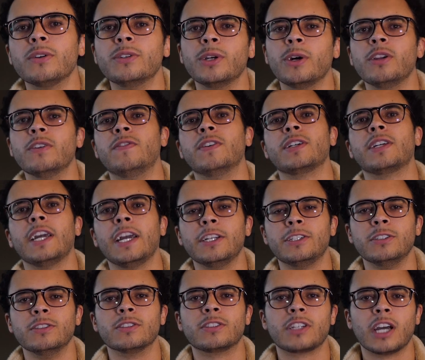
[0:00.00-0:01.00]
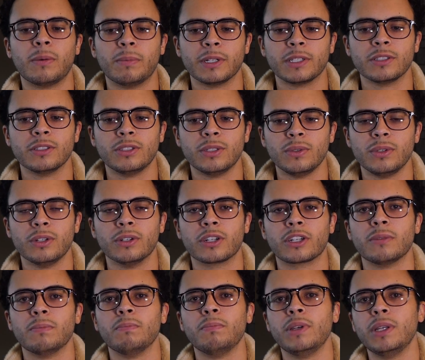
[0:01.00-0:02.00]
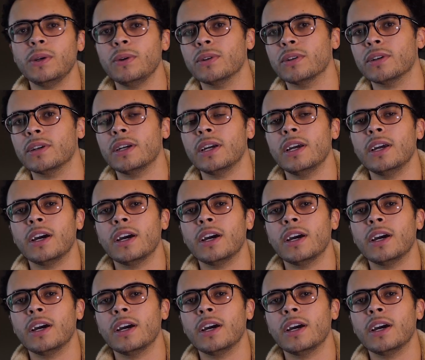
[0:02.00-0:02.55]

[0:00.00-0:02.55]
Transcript: notifications coming to your computer.